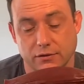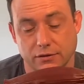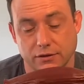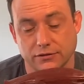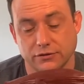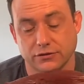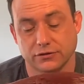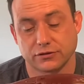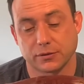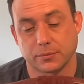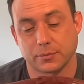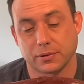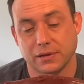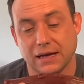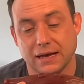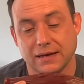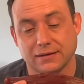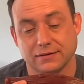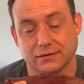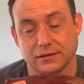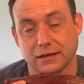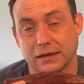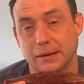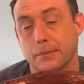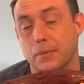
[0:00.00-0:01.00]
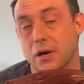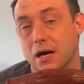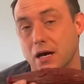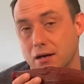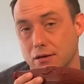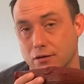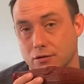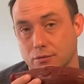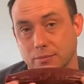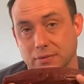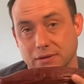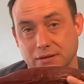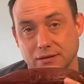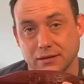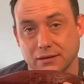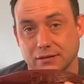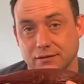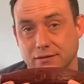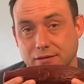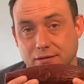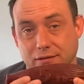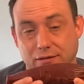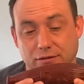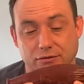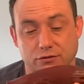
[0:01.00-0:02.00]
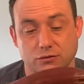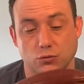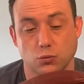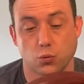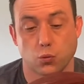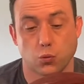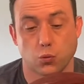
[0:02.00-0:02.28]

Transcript: a plastic model, but this is,